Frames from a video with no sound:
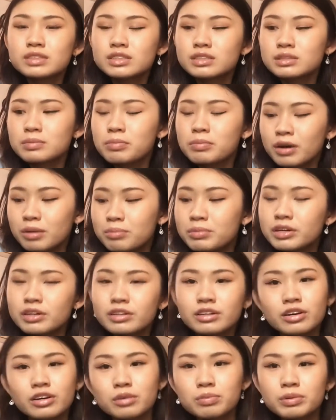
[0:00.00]
a bummer
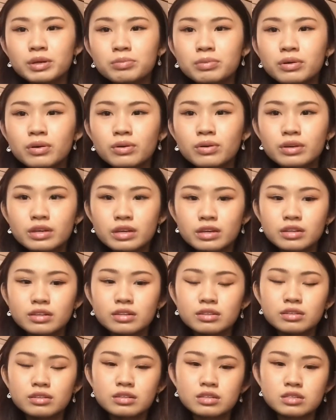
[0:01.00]
there are people
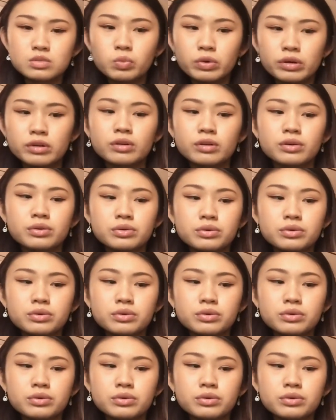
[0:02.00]
in this world